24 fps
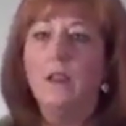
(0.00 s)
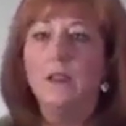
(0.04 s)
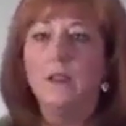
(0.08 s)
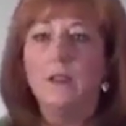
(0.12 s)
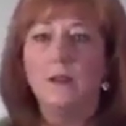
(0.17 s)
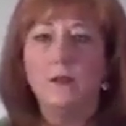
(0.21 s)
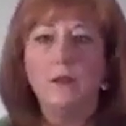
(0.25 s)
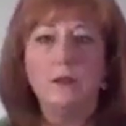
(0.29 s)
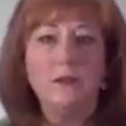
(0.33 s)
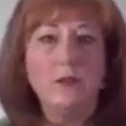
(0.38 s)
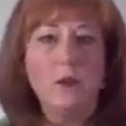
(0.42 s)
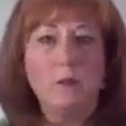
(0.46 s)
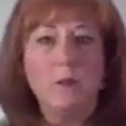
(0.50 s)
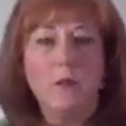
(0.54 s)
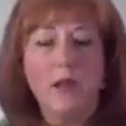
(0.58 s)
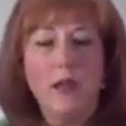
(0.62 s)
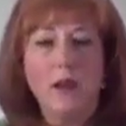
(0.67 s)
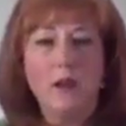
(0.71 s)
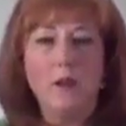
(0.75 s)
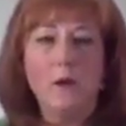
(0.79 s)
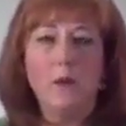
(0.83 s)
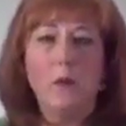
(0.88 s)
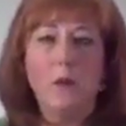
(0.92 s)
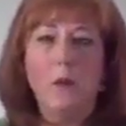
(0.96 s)
So no
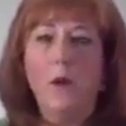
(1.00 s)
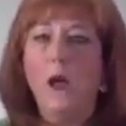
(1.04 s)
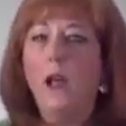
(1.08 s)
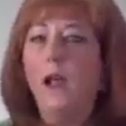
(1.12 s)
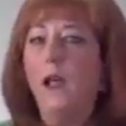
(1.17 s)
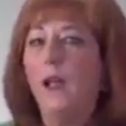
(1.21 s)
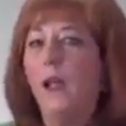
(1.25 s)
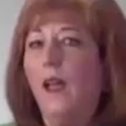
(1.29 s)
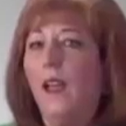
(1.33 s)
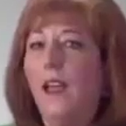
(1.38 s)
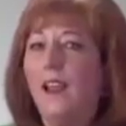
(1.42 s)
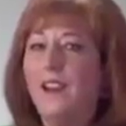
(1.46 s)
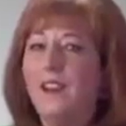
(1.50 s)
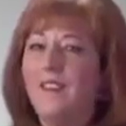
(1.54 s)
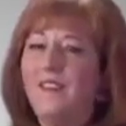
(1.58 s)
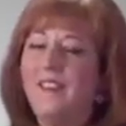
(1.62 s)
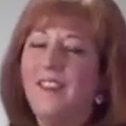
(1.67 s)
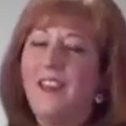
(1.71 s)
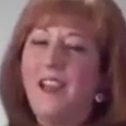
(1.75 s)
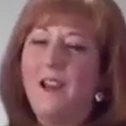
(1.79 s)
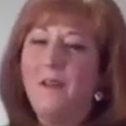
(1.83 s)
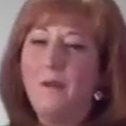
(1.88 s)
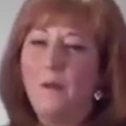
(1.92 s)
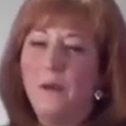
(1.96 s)
matter what kind of
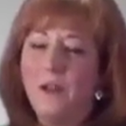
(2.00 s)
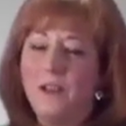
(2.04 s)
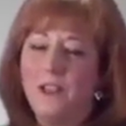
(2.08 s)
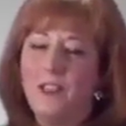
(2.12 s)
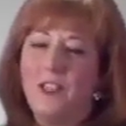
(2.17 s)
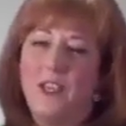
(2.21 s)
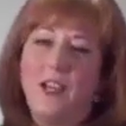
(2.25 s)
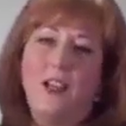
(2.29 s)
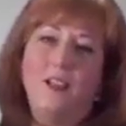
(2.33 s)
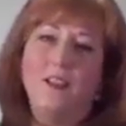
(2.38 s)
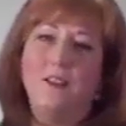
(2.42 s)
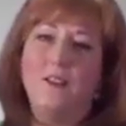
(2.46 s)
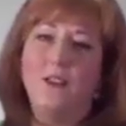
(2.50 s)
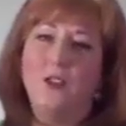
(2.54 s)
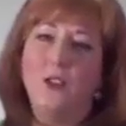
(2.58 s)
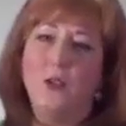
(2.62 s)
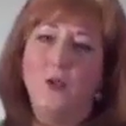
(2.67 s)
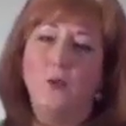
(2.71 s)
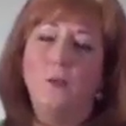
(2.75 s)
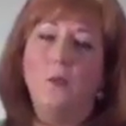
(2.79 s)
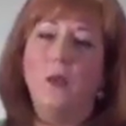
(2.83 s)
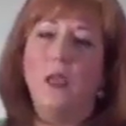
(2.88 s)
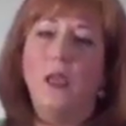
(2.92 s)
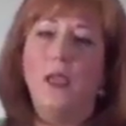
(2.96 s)
thyroid challenge
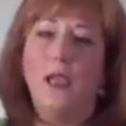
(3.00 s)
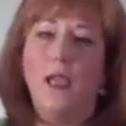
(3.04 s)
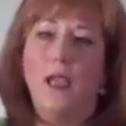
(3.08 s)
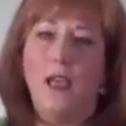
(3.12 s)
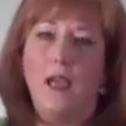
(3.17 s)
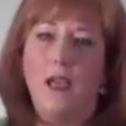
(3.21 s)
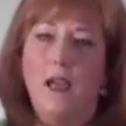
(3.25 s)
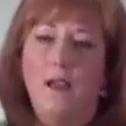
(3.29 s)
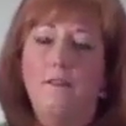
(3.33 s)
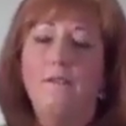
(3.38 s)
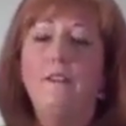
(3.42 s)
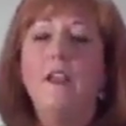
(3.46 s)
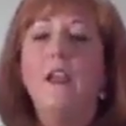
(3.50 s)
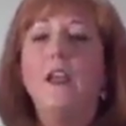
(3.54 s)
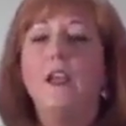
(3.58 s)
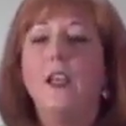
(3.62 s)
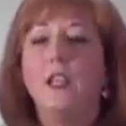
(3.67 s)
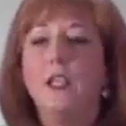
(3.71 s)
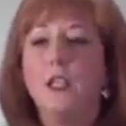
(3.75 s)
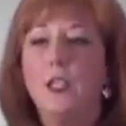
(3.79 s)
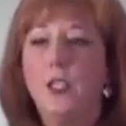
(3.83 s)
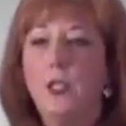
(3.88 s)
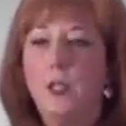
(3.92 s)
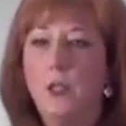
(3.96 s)
you may have,
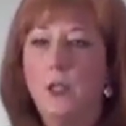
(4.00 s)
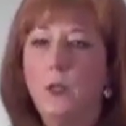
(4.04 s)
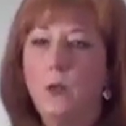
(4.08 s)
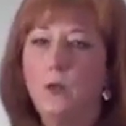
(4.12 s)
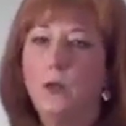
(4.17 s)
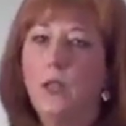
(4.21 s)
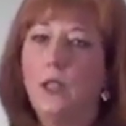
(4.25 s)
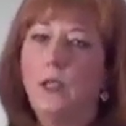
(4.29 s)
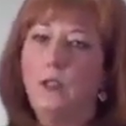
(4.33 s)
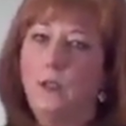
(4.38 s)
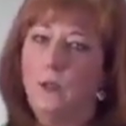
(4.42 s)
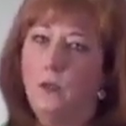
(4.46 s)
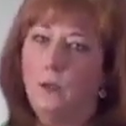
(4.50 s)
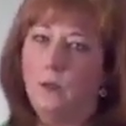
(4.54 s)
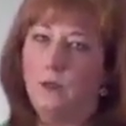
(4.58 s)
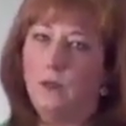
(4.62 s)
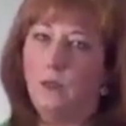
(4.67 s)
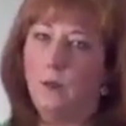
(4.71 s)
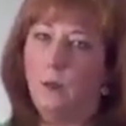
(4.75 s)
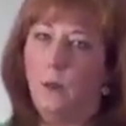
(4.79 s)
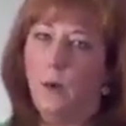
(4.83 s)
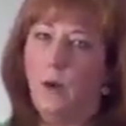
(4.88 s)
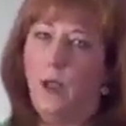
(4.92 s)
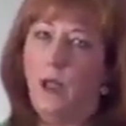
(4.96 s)
you can use
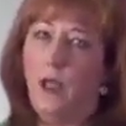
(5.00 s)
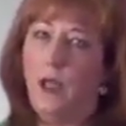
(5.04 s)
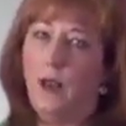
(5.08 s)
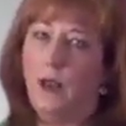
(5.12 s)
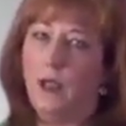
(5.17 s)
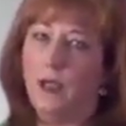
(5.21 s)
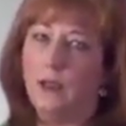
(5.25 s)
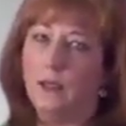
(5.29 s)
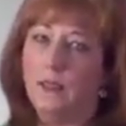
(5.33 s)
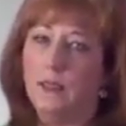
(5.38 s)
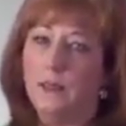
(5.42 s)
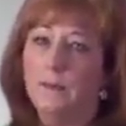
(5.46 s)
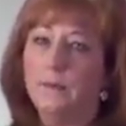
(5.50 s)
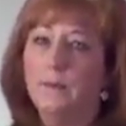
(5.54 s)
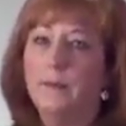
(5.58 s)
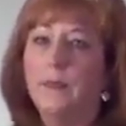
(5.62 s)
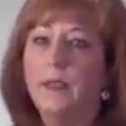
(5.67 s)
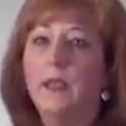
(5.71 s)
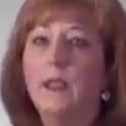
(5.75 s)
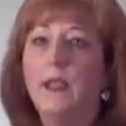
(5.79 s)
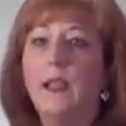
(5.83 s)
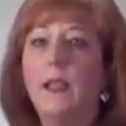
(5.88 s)
the products.